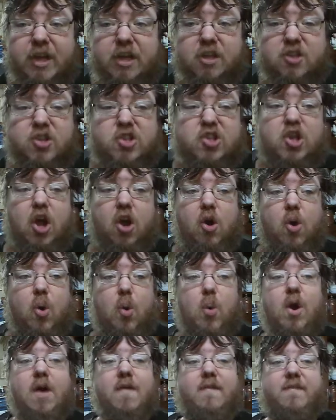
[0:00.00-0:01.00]

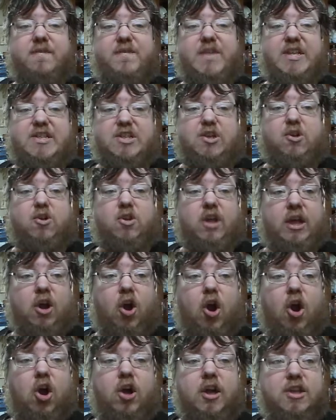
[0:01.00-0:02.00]
so physical, and
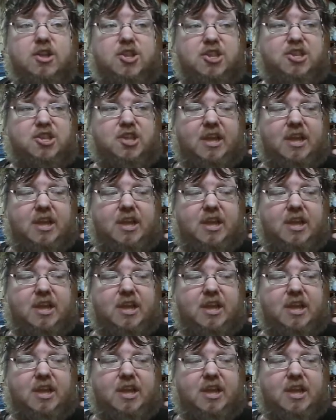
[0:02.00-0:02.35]
Hardin just